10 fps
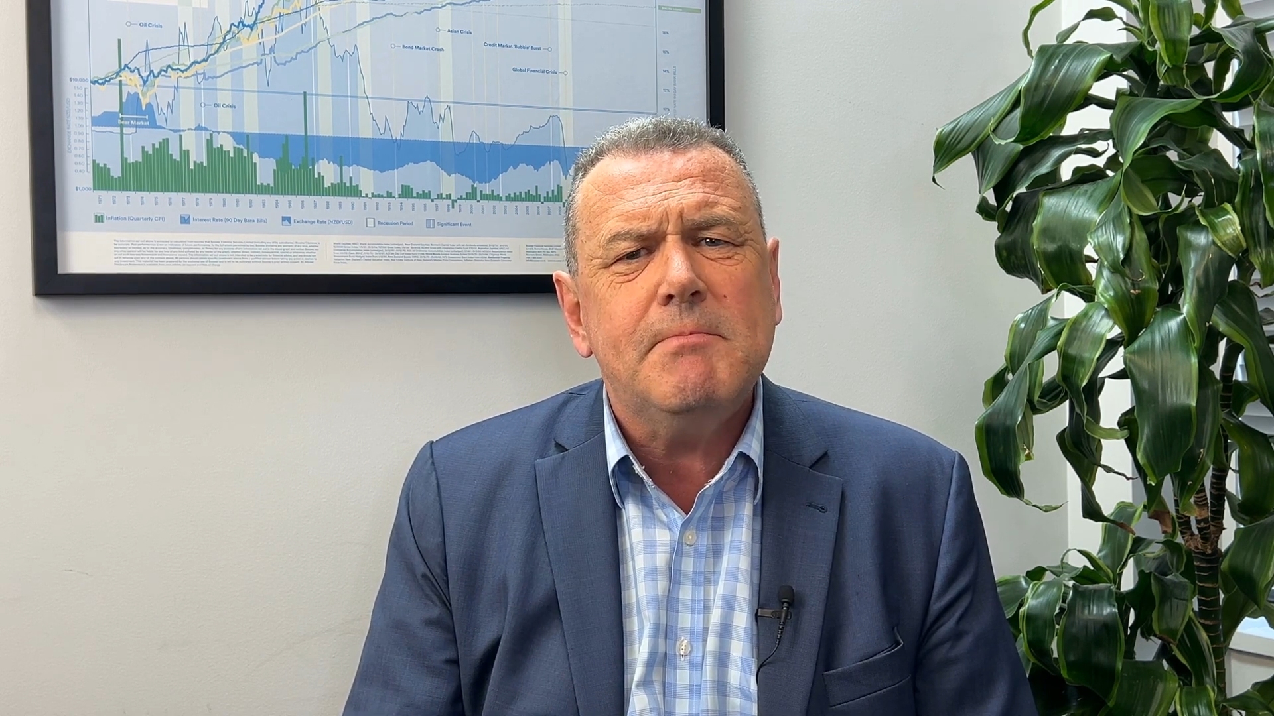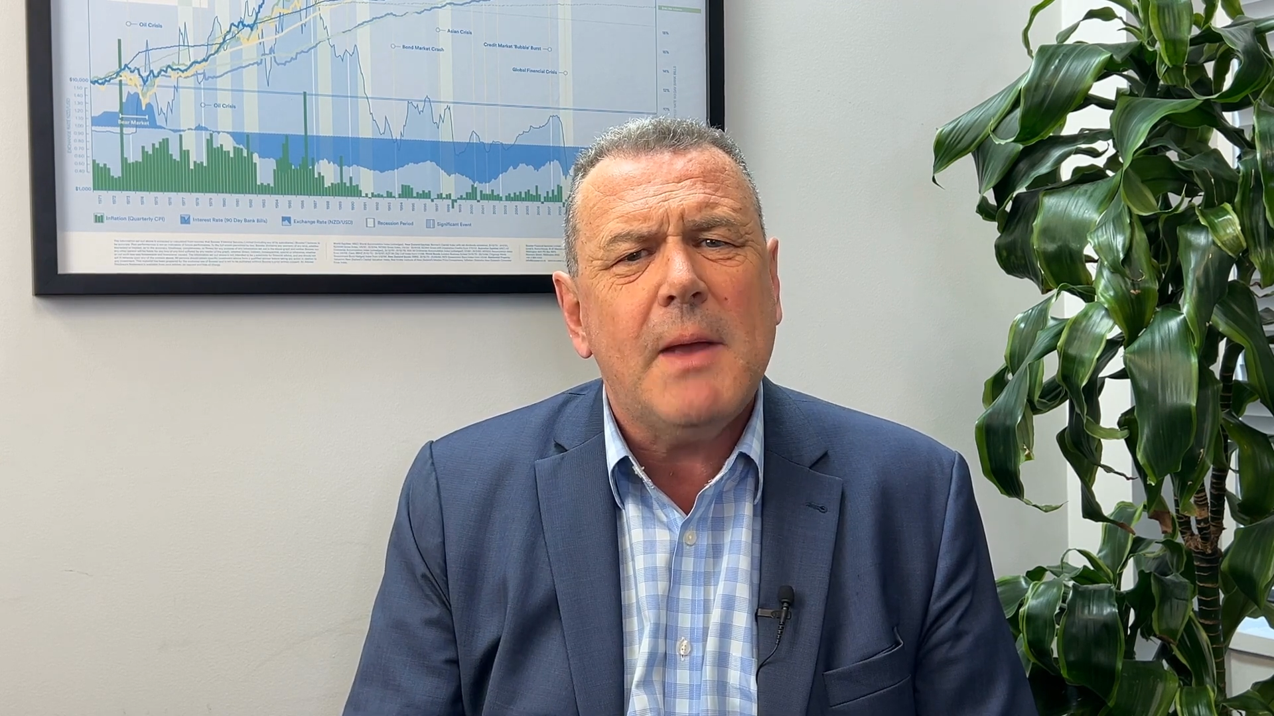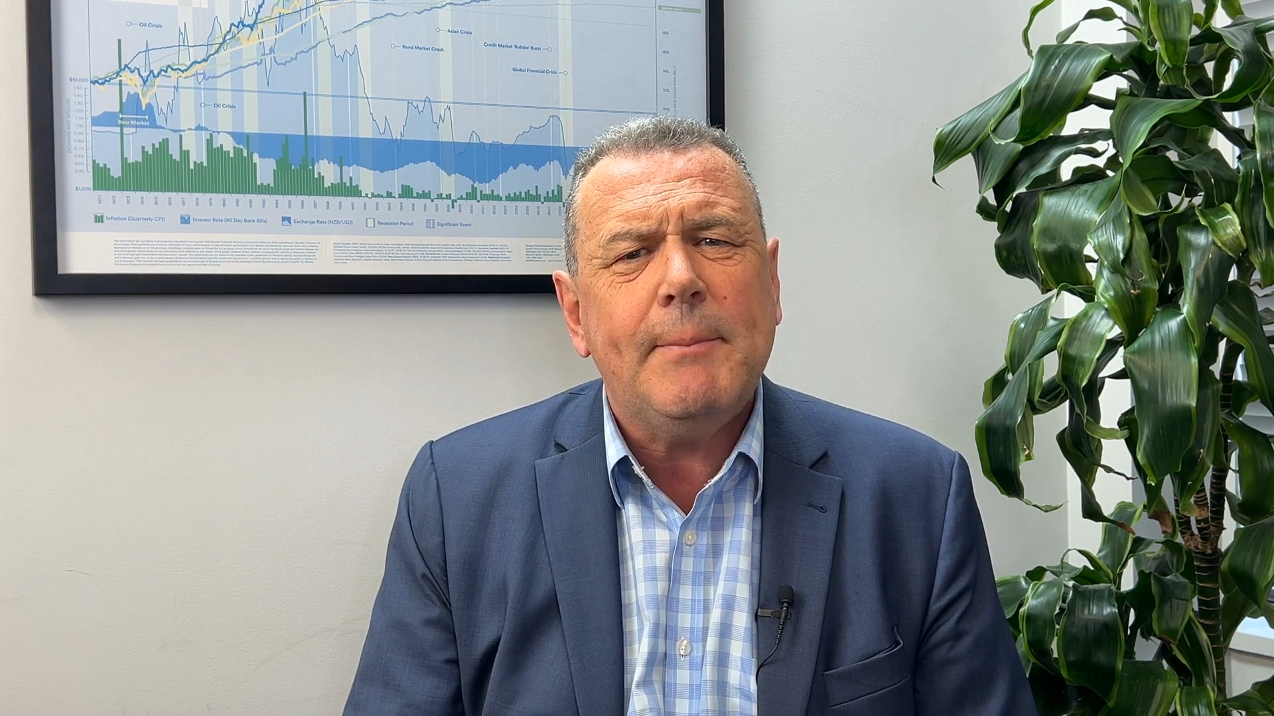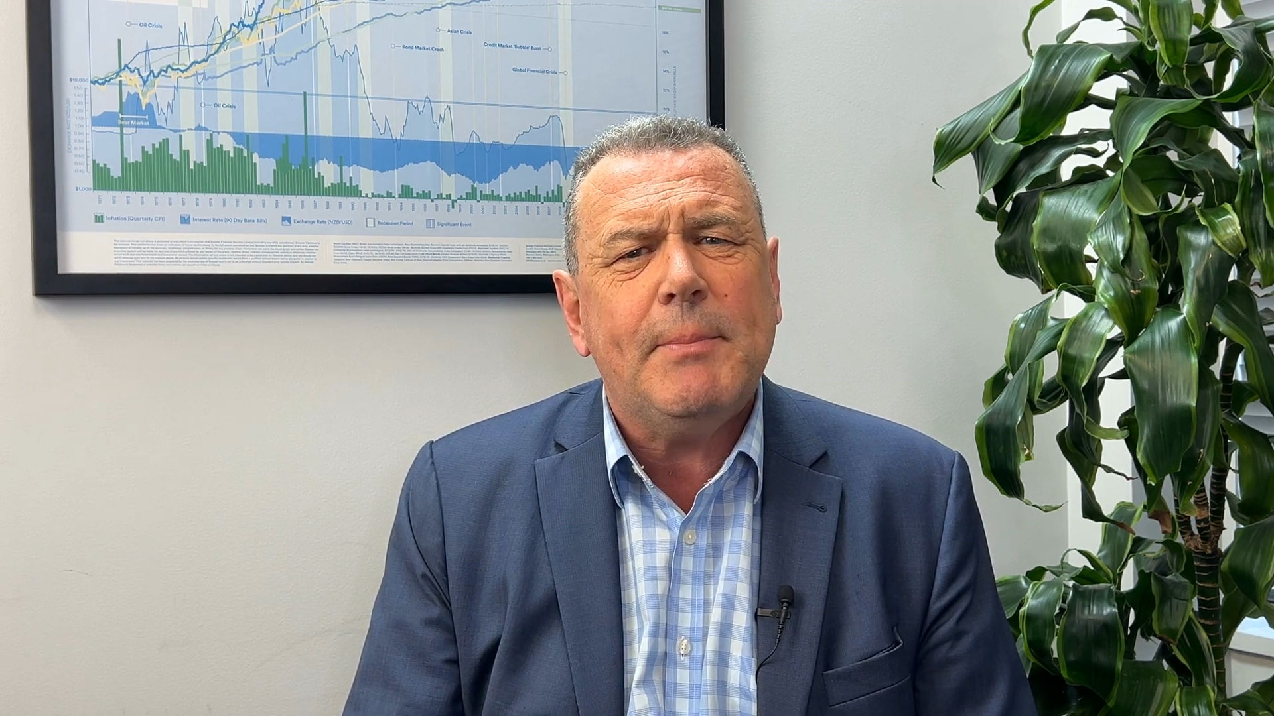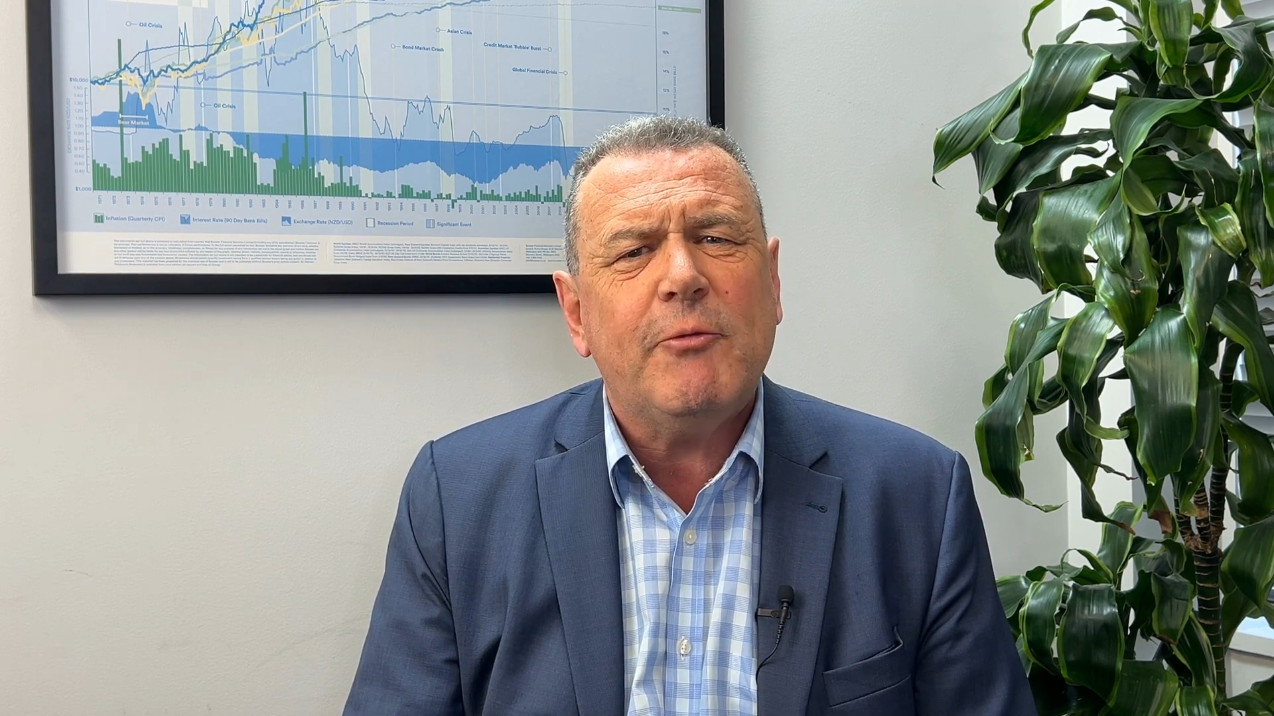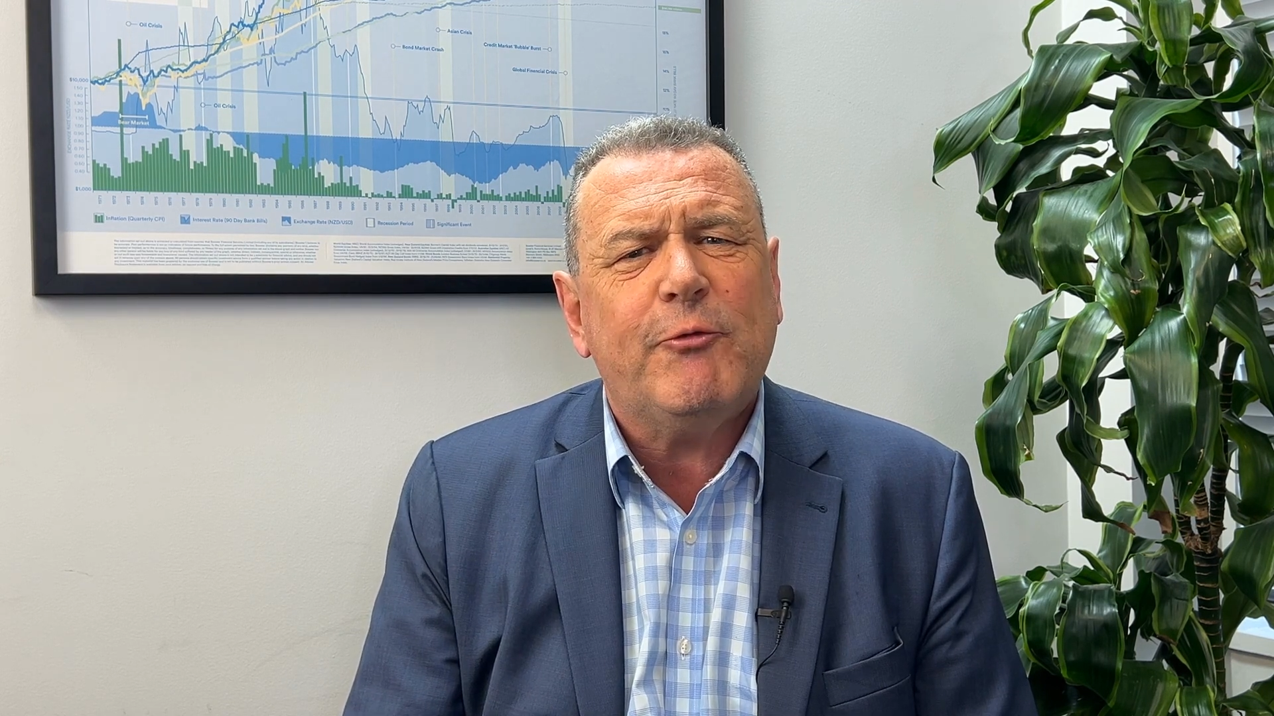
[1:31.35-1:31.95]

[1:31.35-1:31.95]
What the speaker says: maybe